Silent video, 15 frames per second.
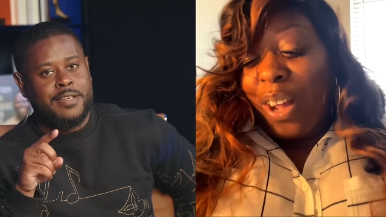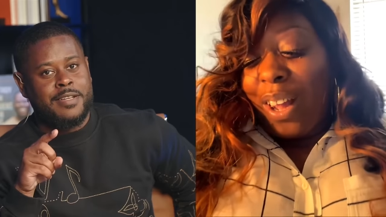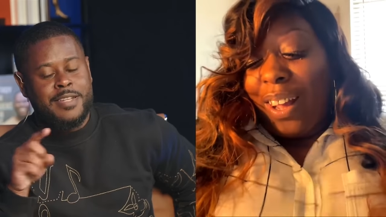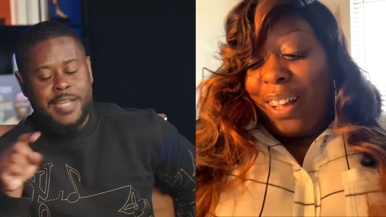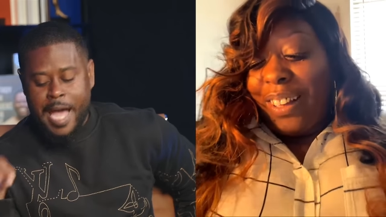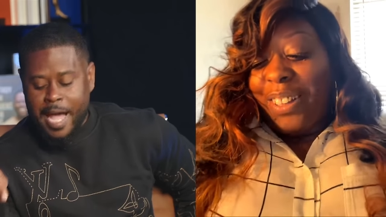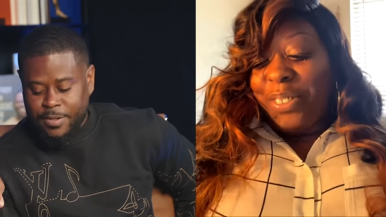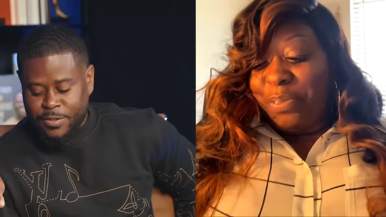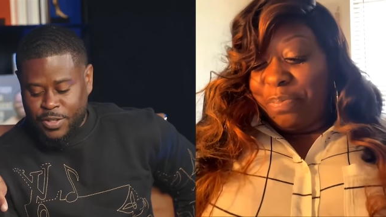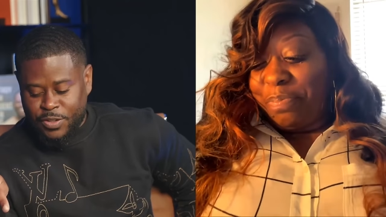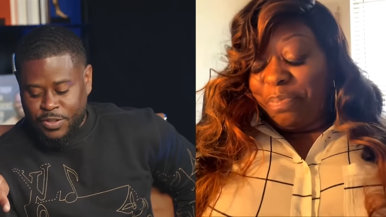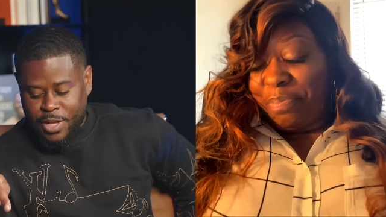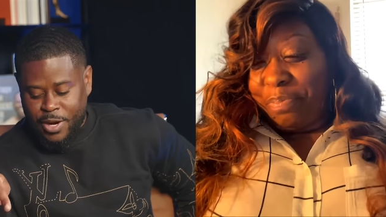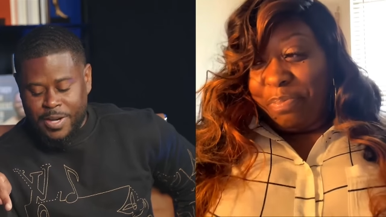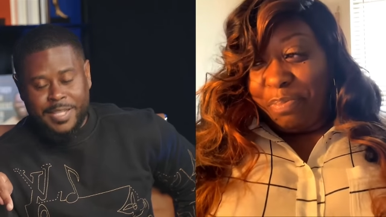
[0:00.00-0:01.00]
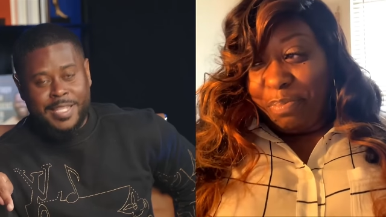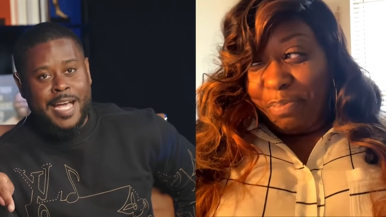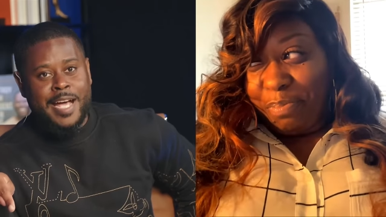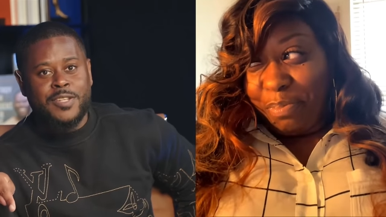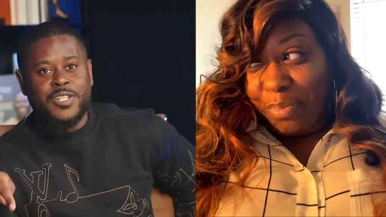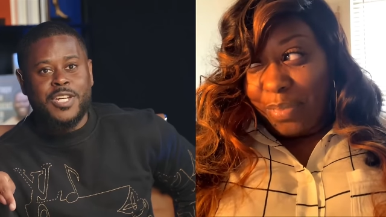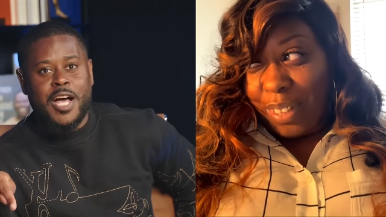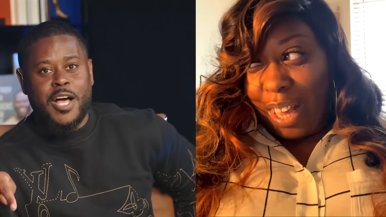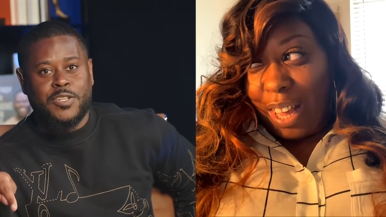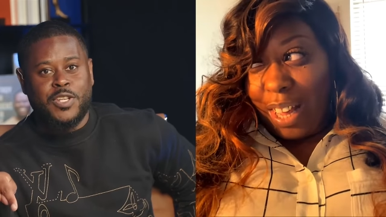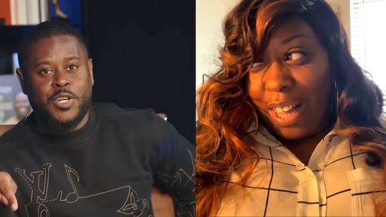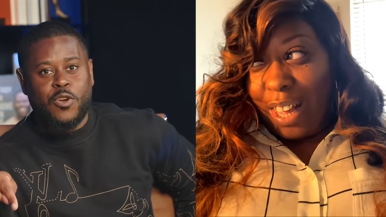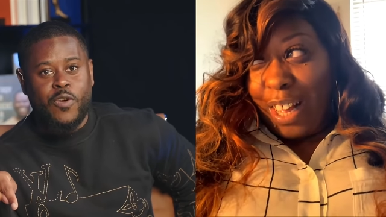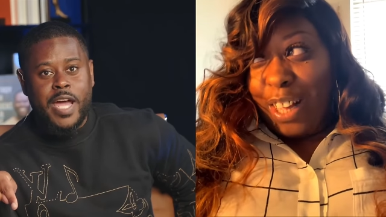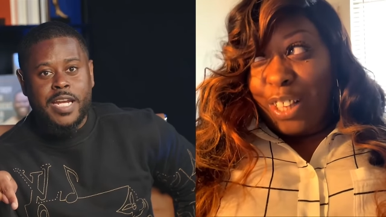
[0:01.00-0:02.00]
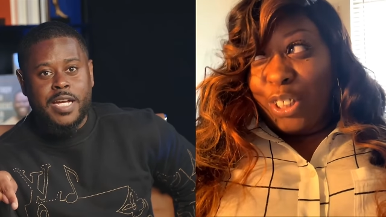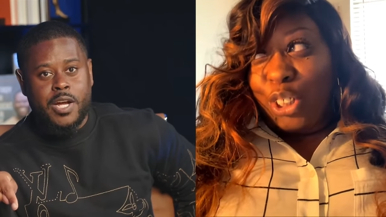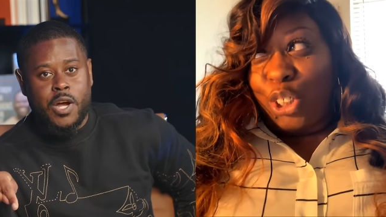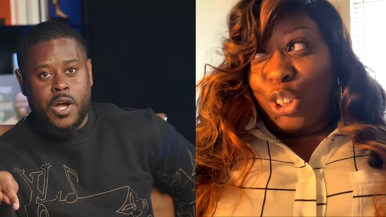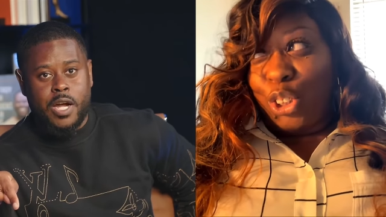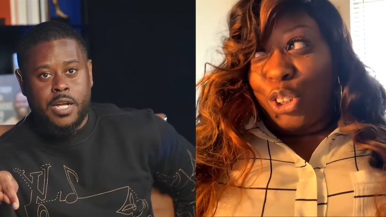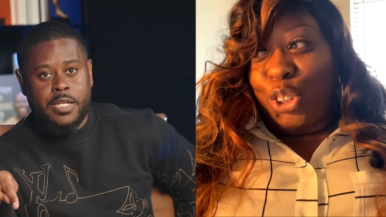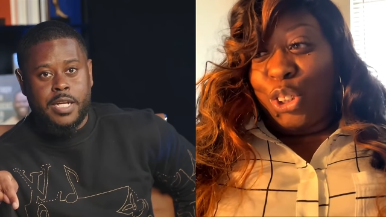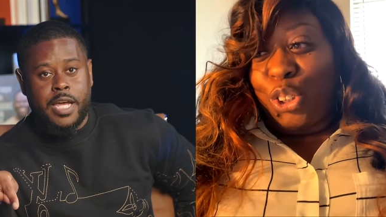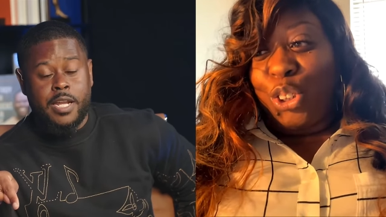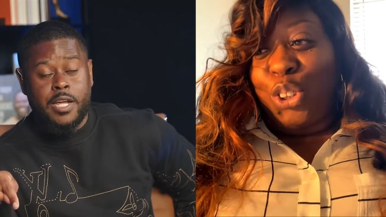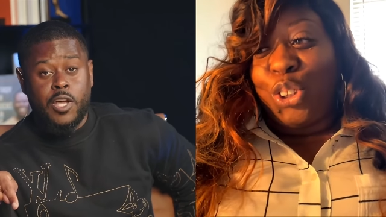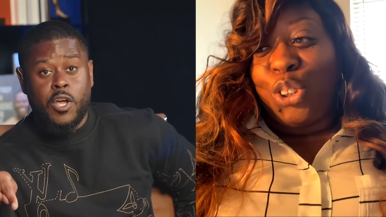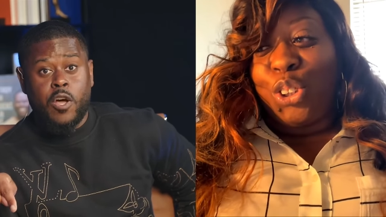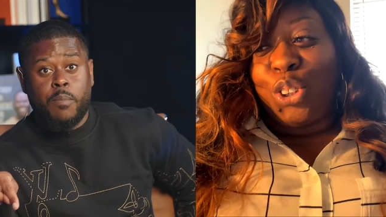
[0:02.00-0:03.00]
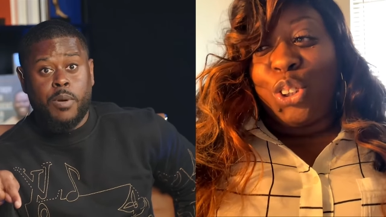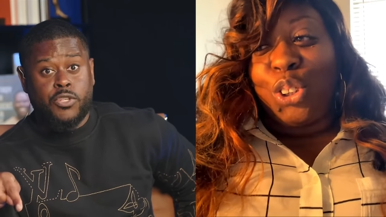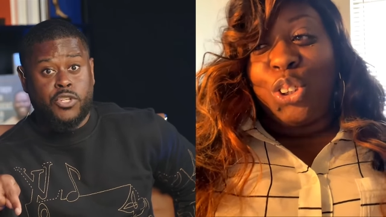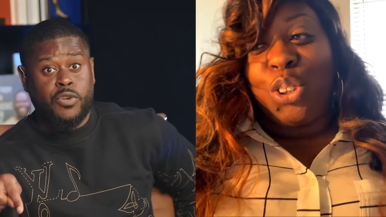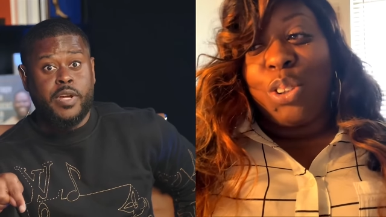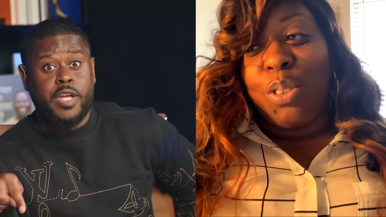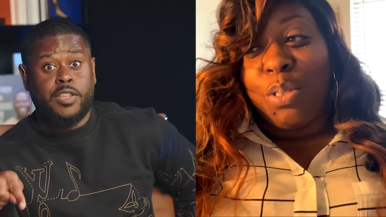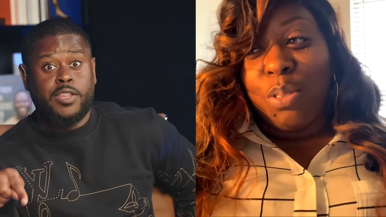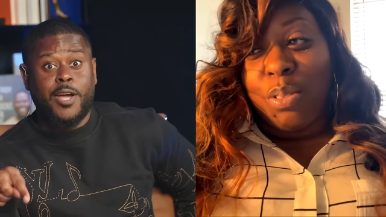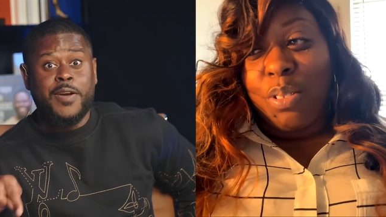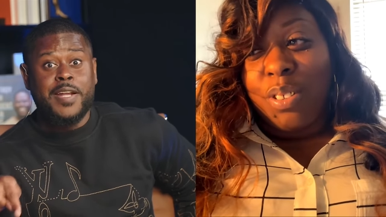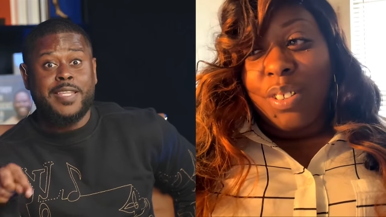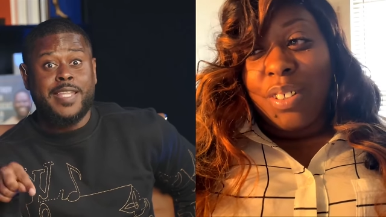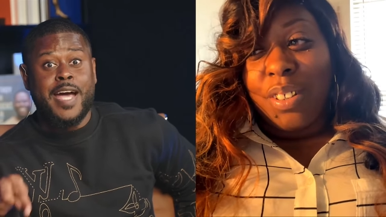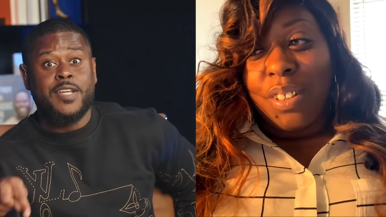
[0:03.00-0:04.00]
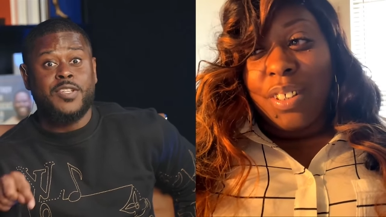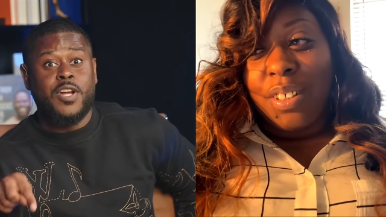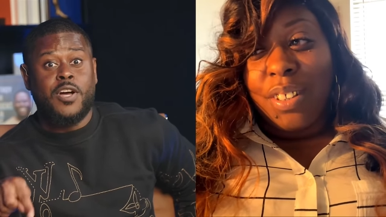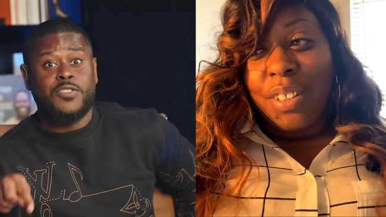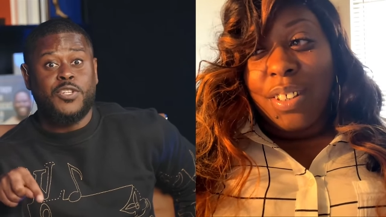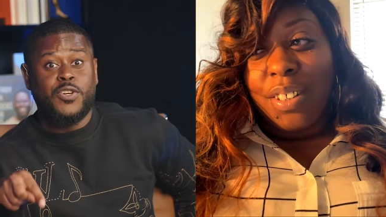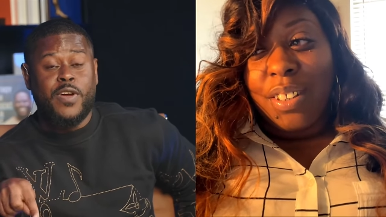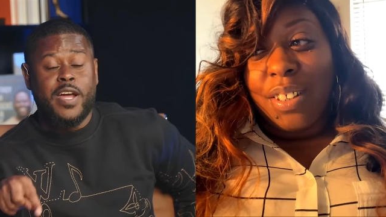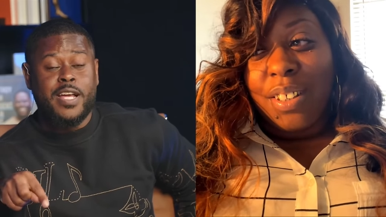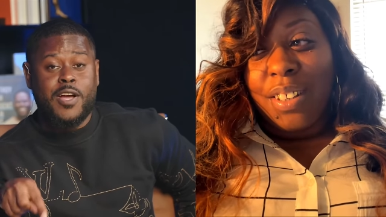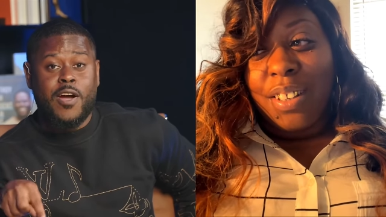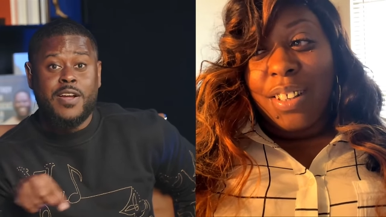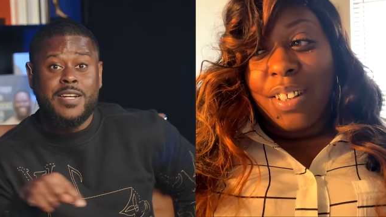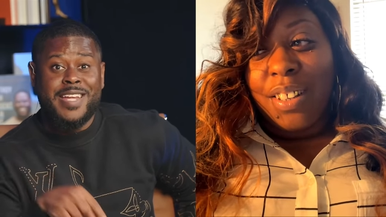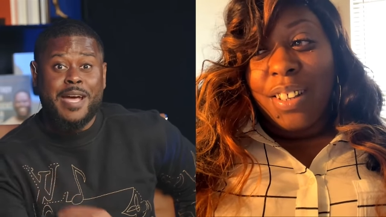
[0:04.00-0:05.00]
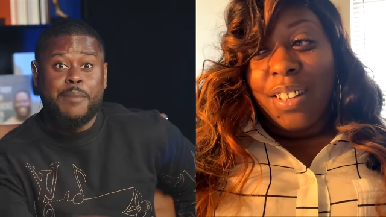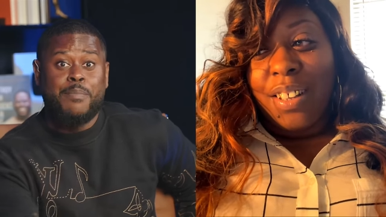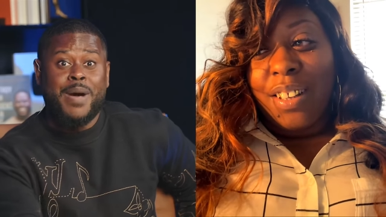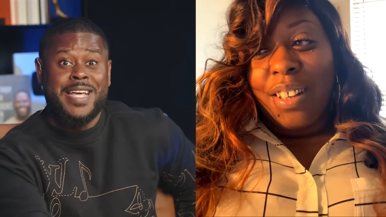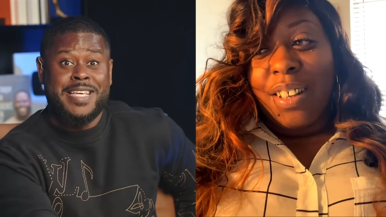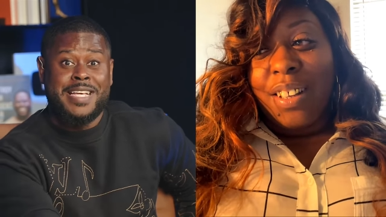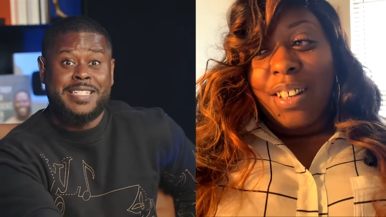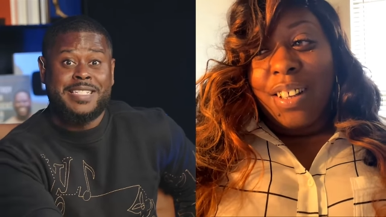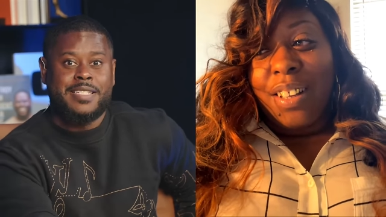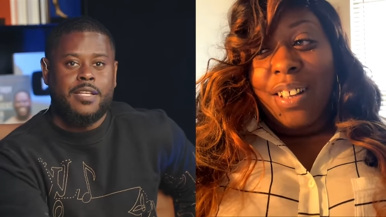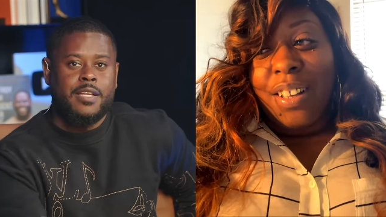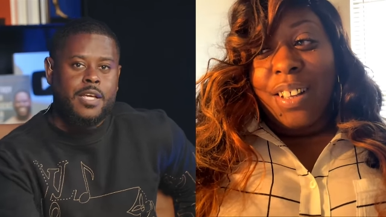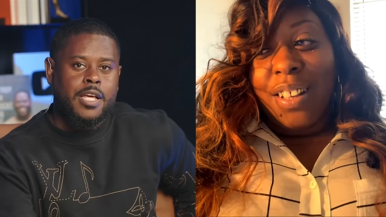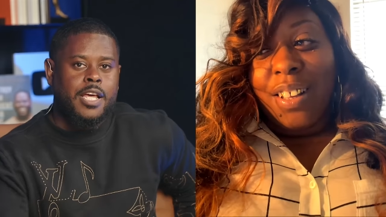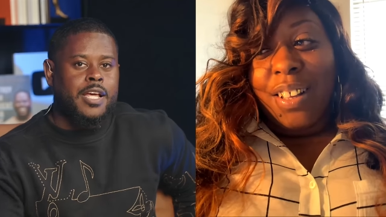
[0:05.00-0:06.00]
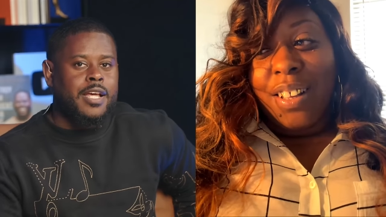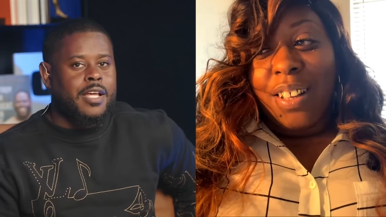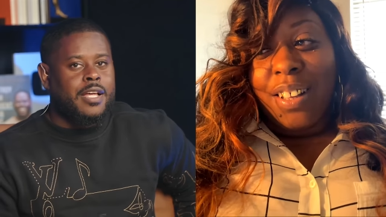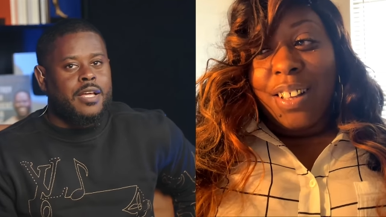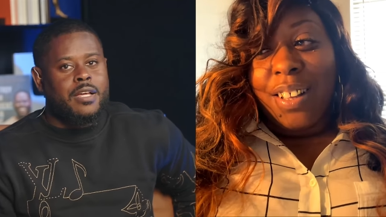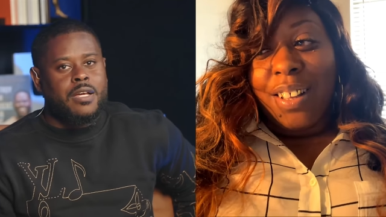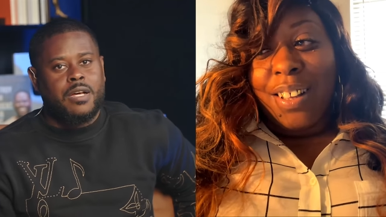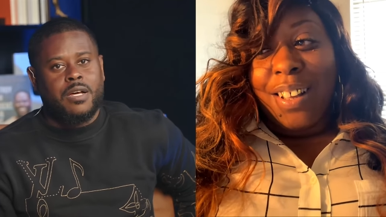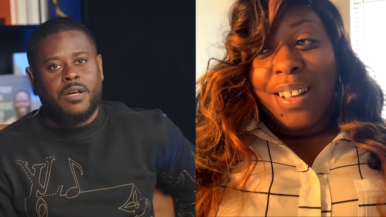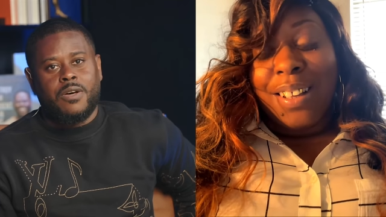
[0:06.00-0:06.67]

Speaker 1: Not just $30,000 in credit card debt, but you're in $30,000 in credit card debt by your. Oh